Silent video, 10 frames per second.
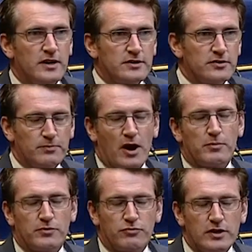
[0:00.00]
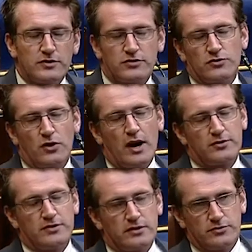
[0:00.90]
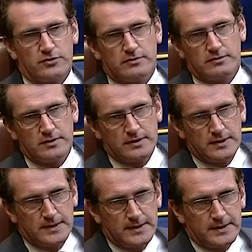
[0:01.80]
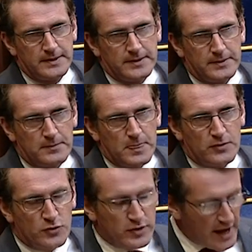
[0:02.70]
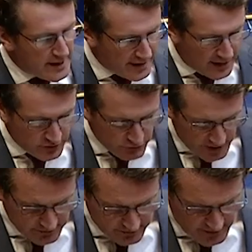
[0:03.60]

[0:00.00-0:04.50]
the department really doesn't know how to deal with you. So again, a direct